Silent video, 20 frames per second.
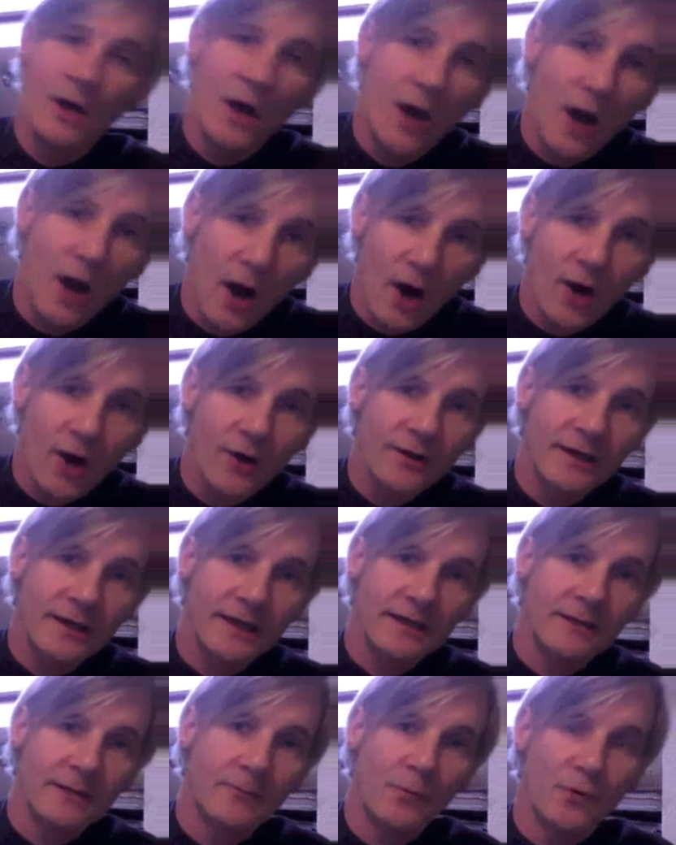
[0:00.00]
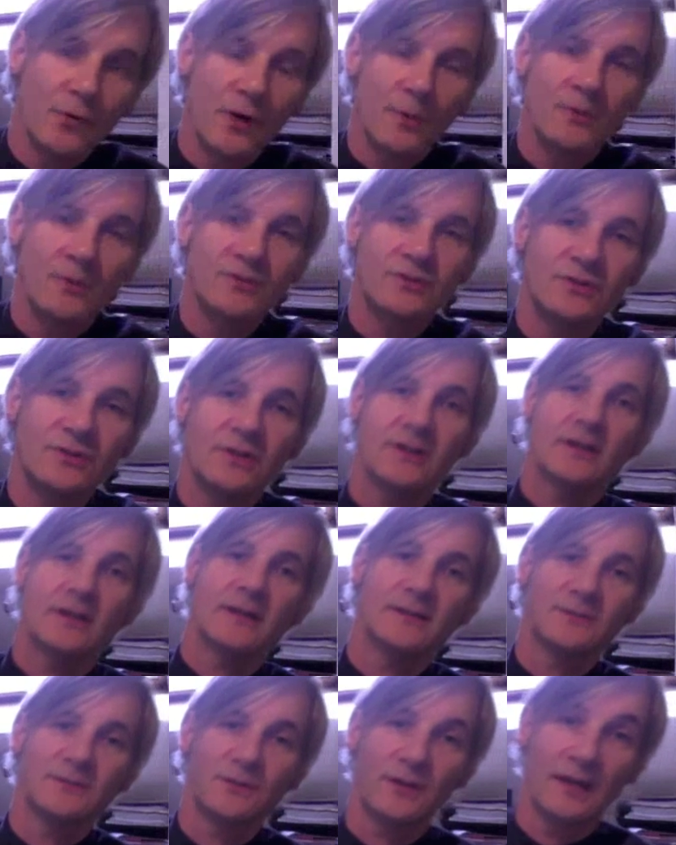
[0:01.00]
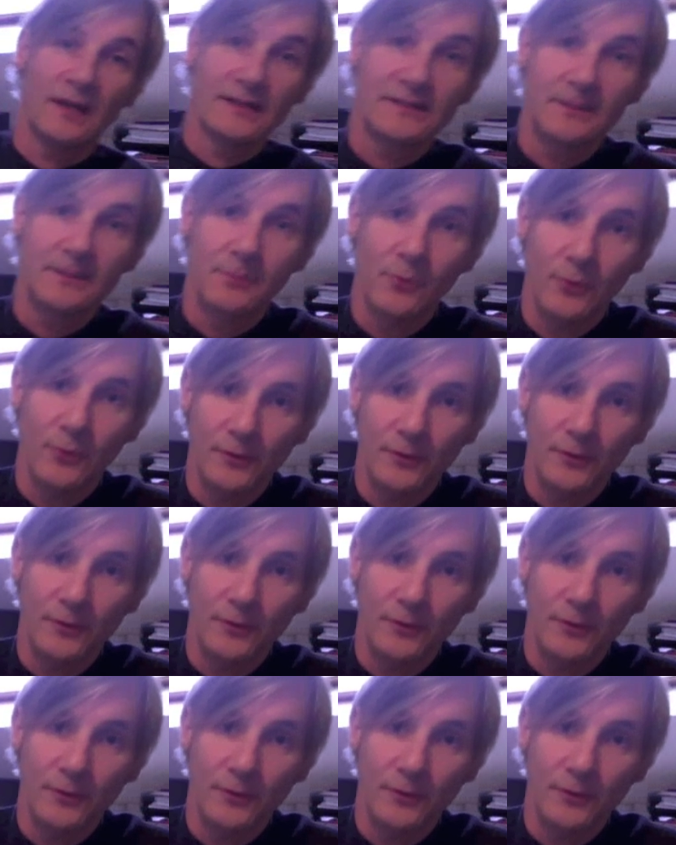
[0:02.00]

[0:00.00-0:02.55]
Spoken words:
are getting more opportunities to get support.